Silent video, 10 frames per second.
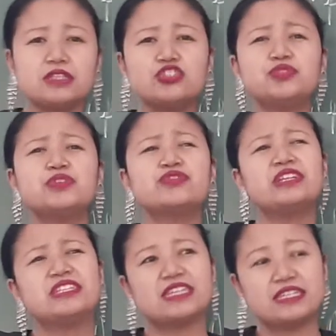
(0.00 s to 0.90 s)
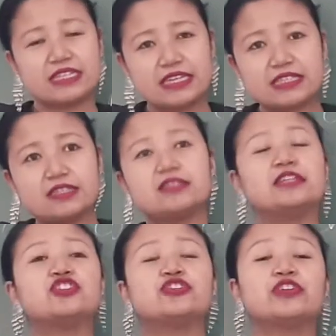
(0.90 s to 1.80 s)
she was really dedicated
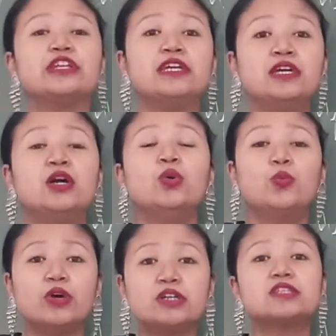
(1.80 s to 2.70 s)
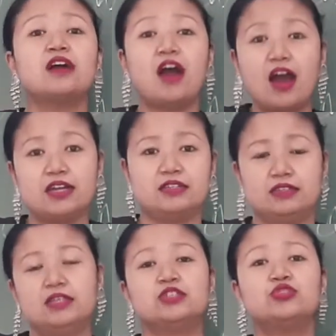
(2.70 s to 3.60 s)
and she really worked hard
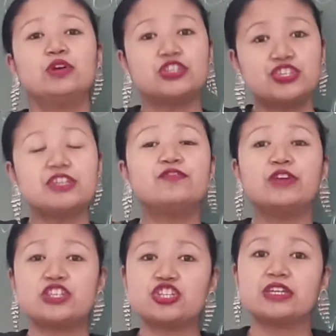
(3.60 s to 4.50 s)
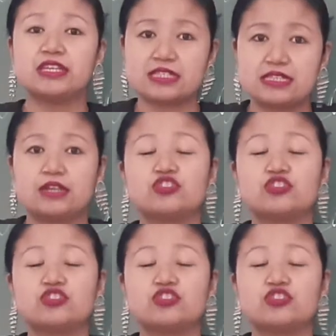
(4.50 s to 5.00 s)
to achieve where she is now.